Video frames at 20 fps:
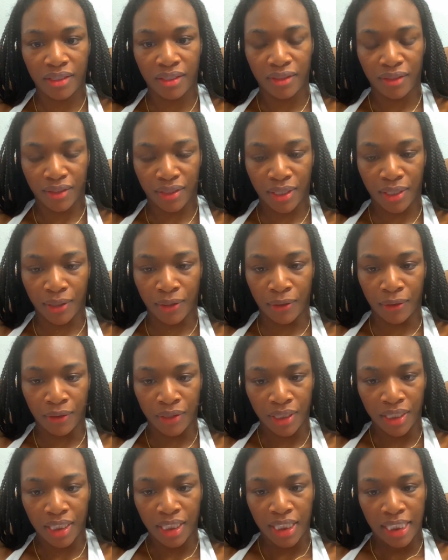So
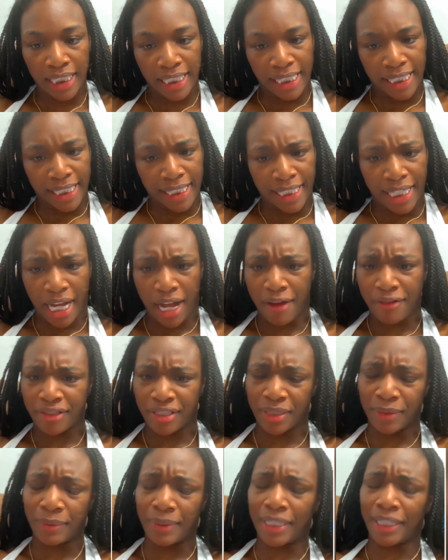I was
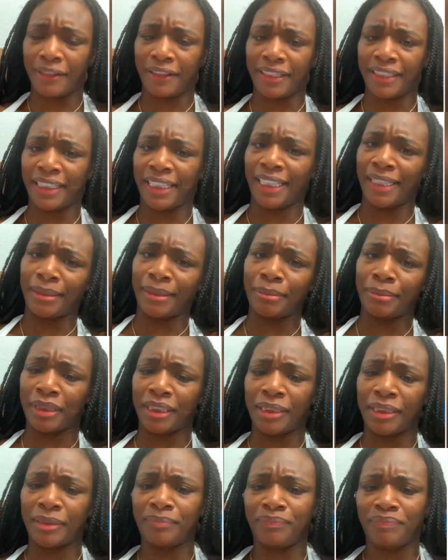just wondering that.
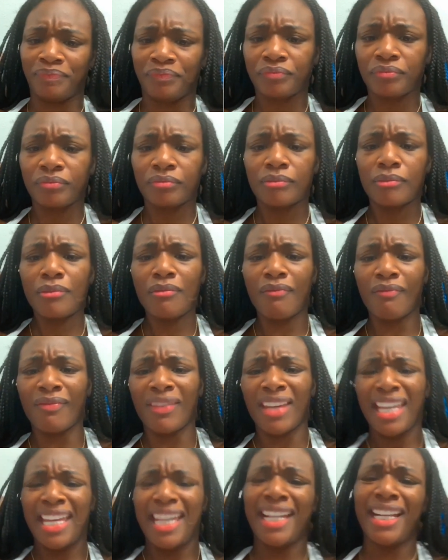But
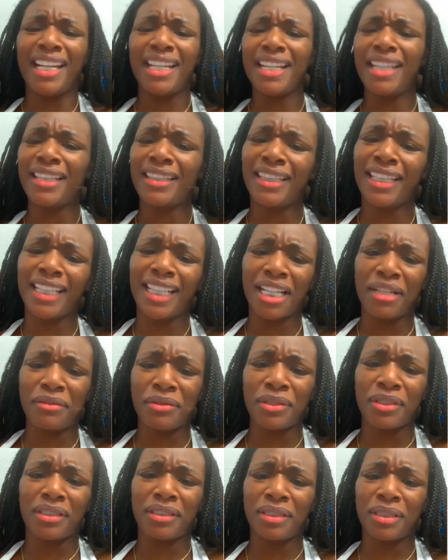and another thing I
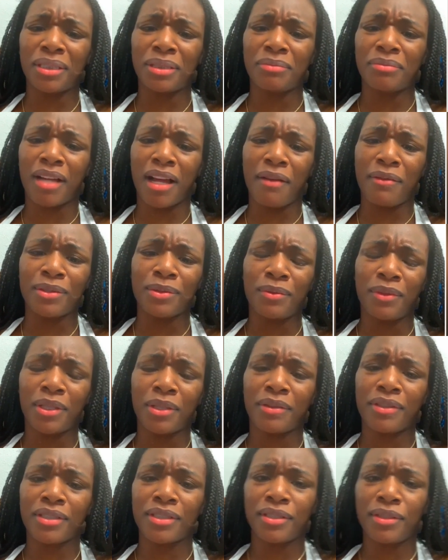was
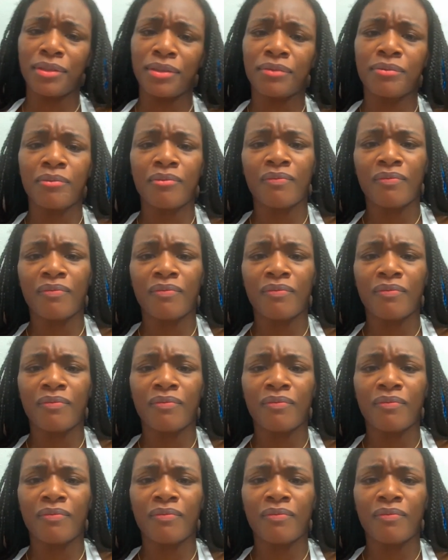wondering too,